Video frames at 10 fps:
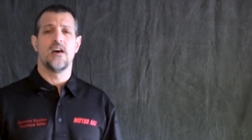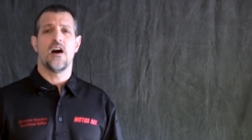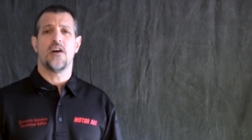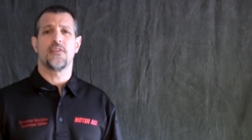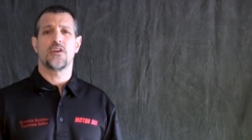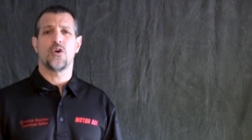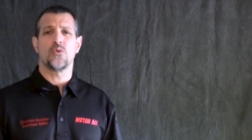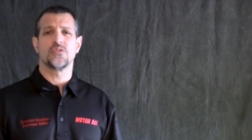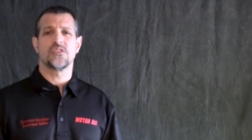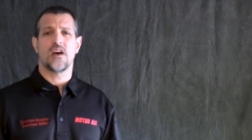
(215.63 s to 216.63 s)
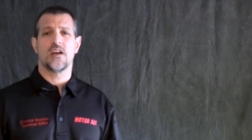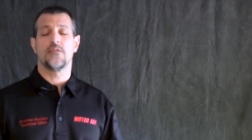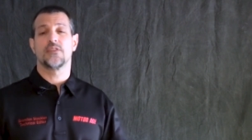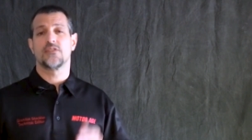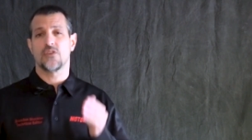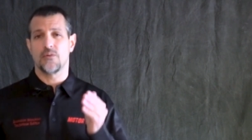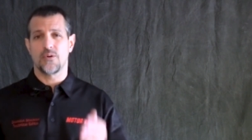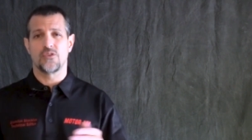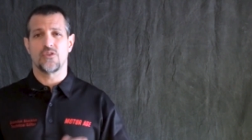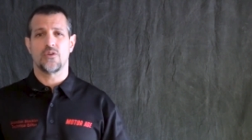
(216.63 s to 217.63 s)
on the cold side of a
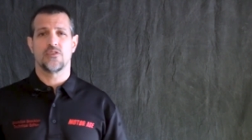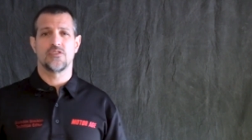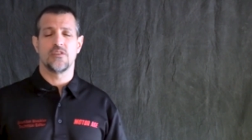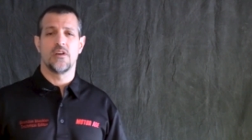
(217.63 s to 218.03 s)
turbocharged,